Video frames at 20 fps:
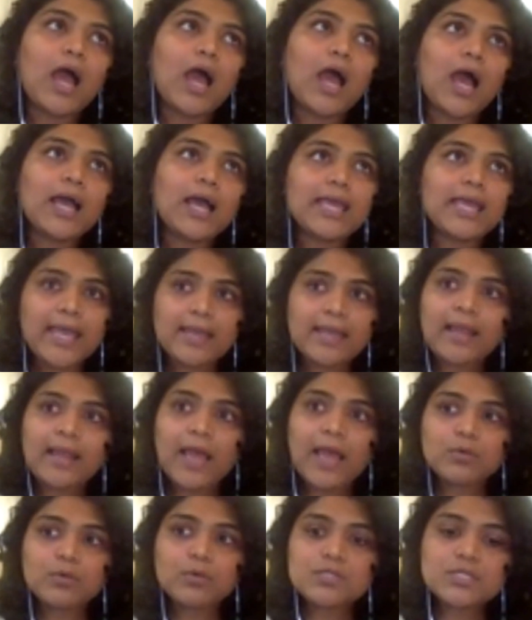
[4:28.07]
again,
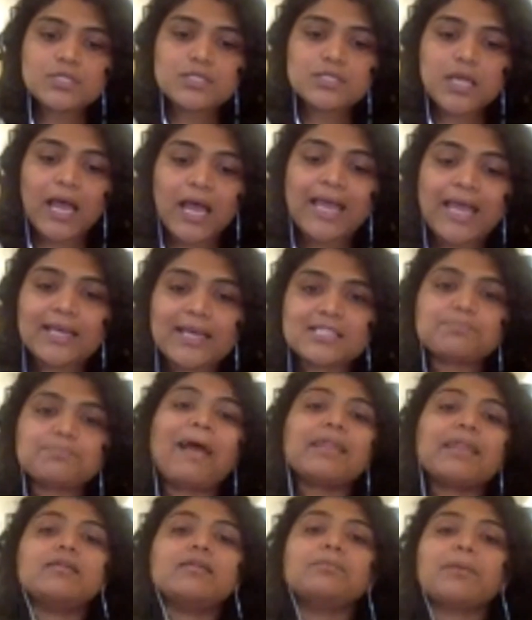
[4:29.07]
I
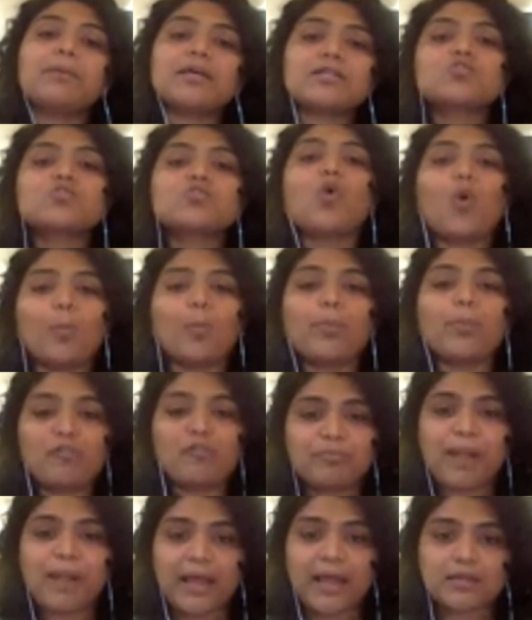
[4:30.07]
expanded my scope
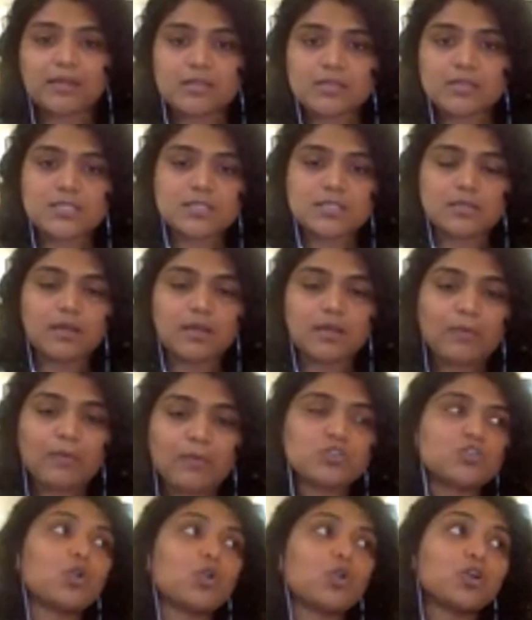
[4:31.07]
of practice. I
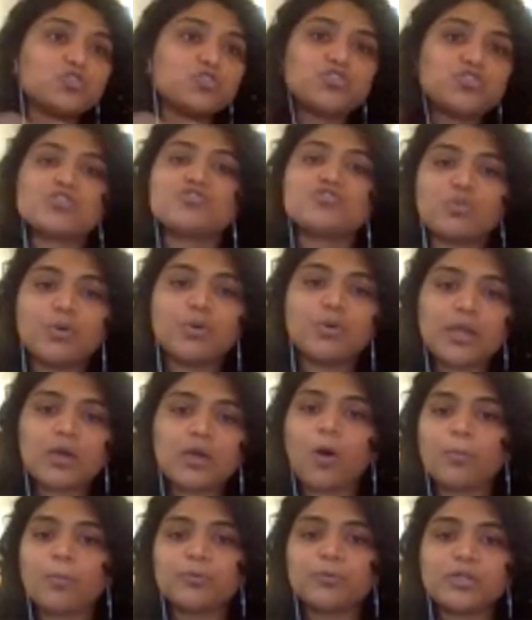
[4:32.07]
was not just doing
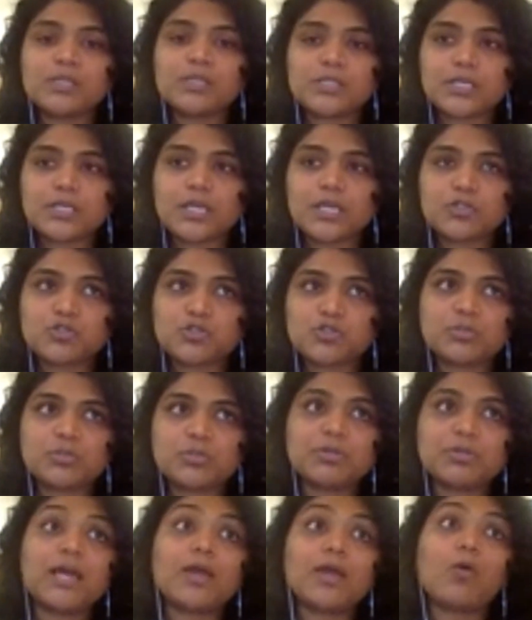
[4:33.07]
corporate litigation,
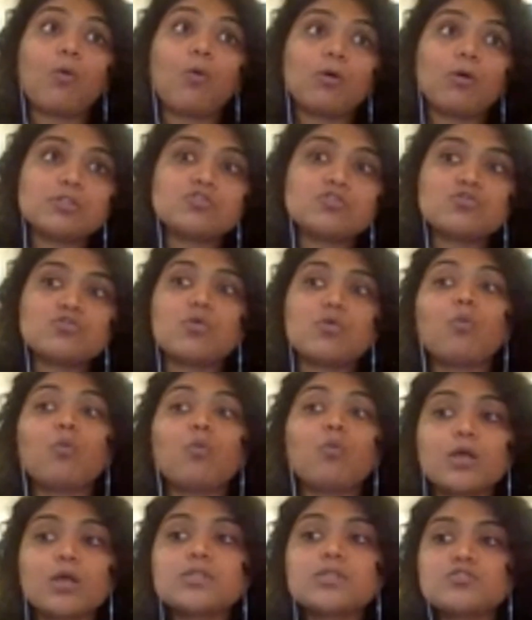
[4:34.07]
but I also
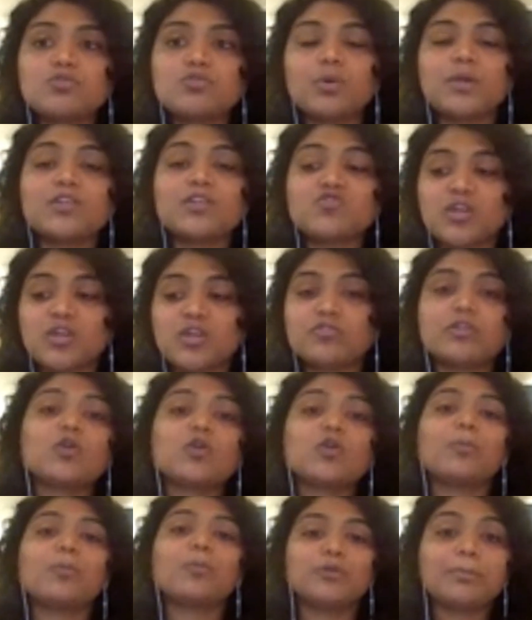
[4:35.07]
was doing general
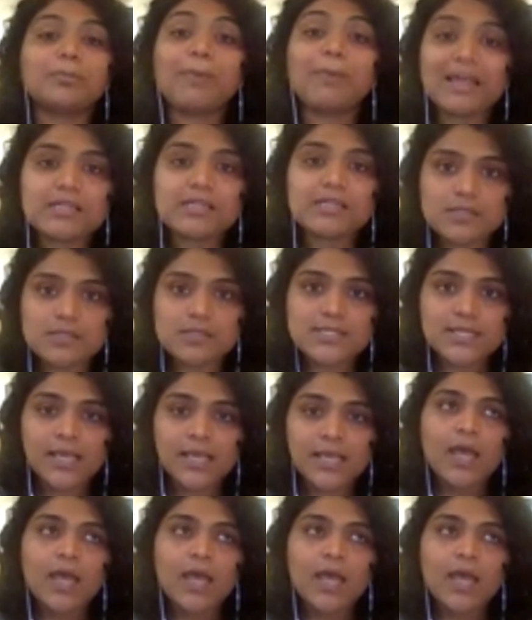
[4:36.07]
corporate matters.